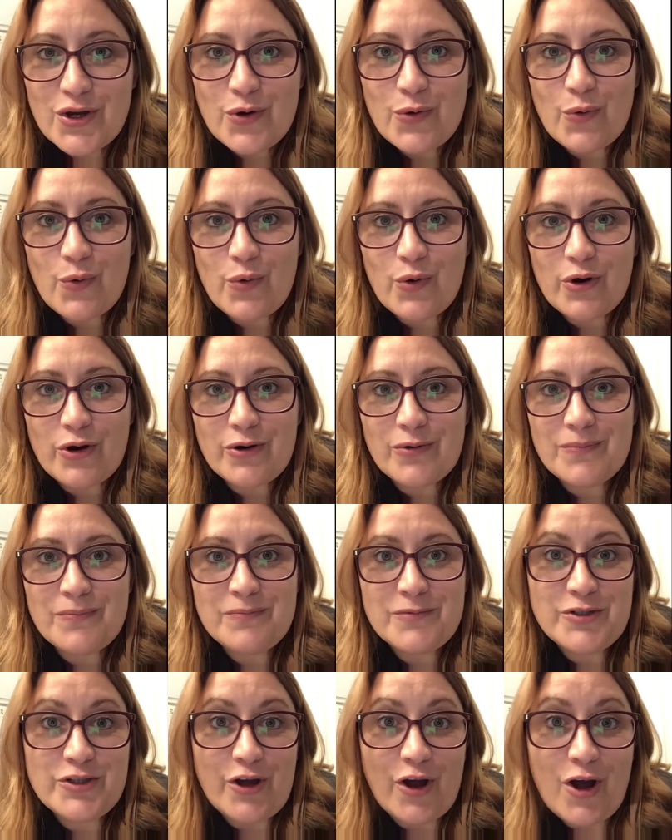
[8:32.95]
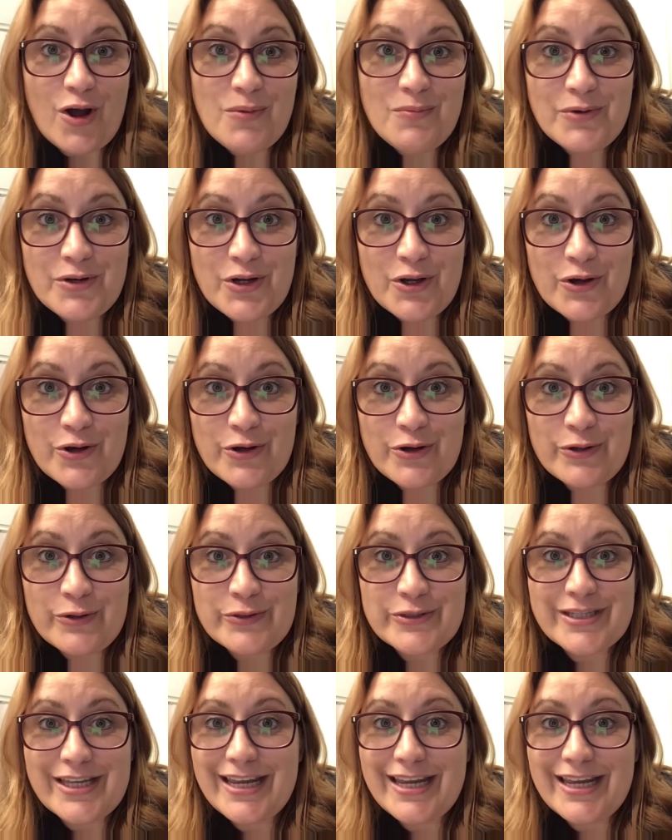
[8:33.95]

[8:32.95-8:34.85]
or dominoes,